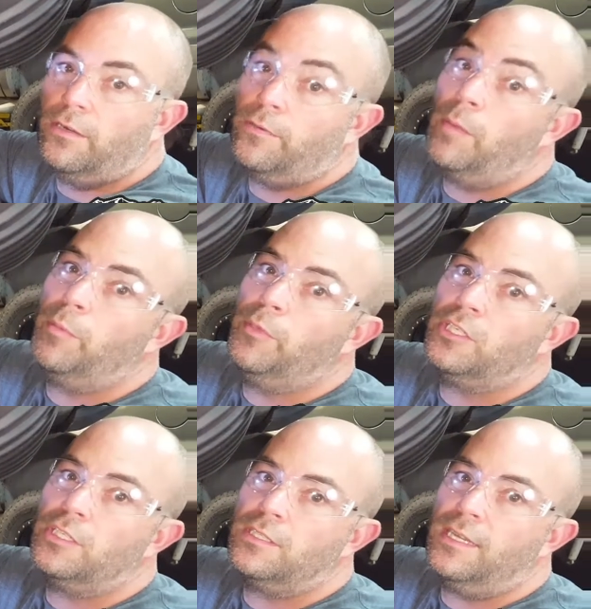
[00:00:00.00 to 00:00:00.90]
Rubber
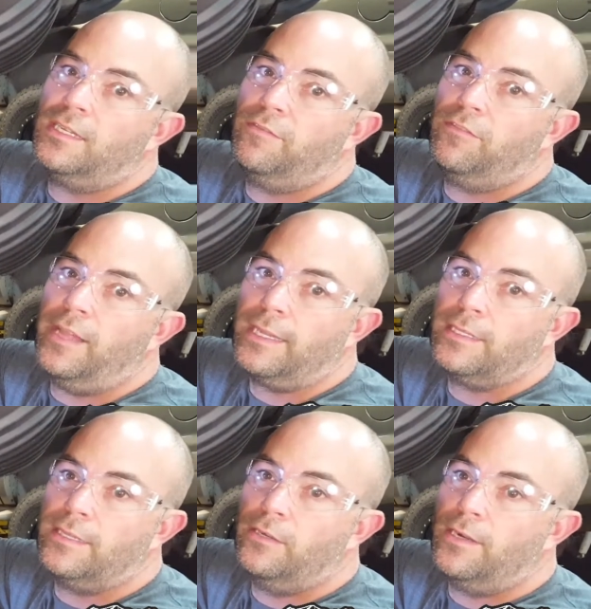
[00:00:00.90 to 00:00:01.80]
bushings like to flex,
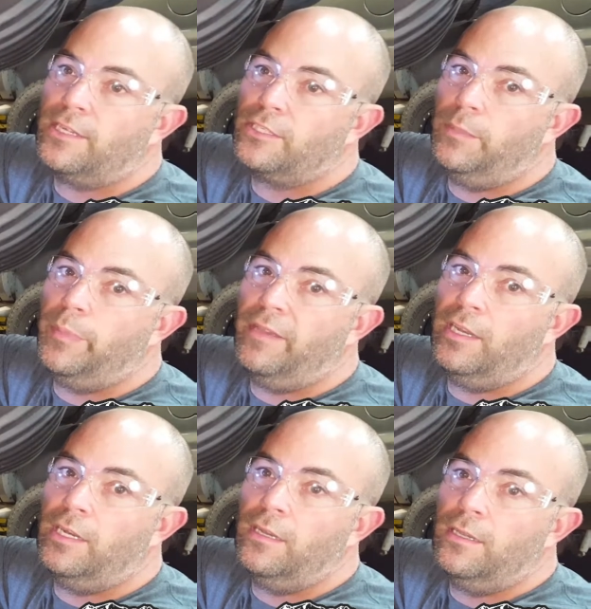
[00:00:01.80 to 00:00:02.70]
they don't actually
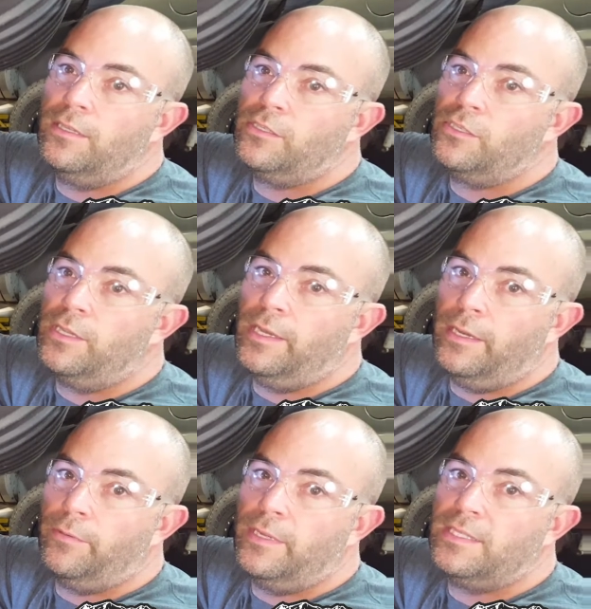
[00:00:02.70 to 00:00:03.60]
pivot, so you need
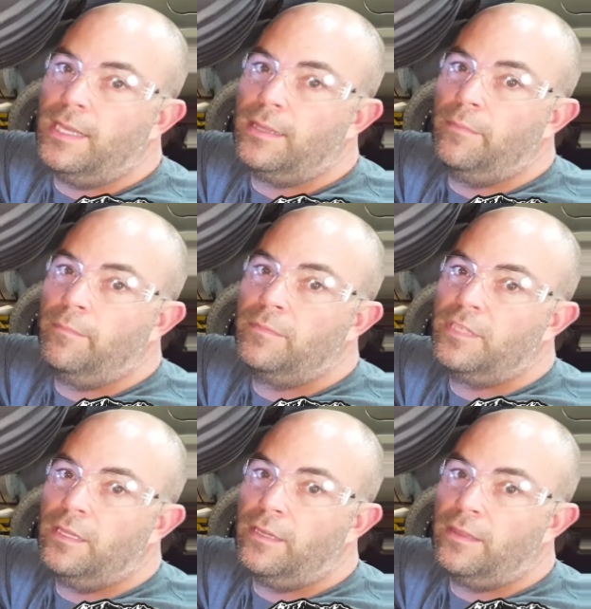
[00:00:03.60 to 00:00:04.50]
to reset them to
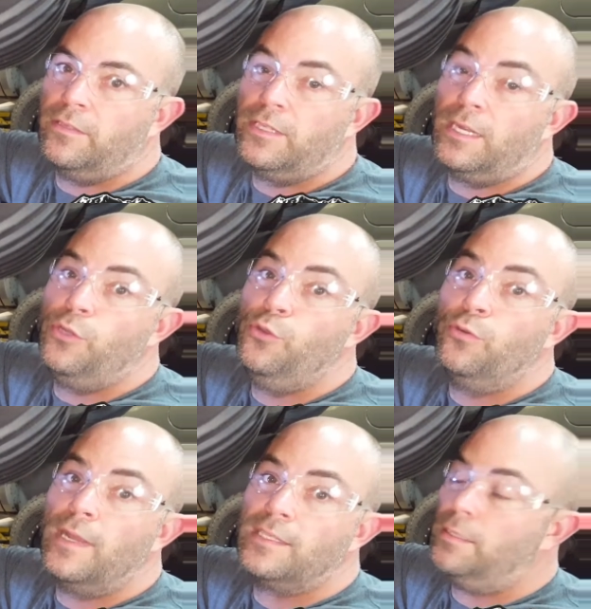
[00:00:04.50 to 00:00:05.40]
the, through their new
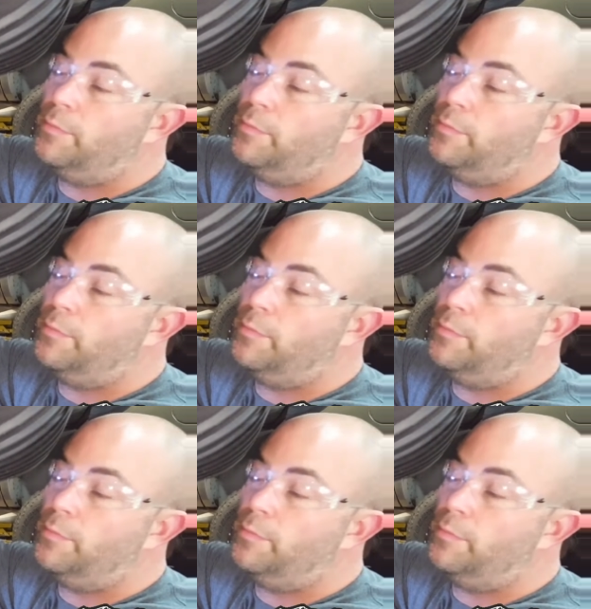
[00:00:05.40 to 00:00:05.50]
resting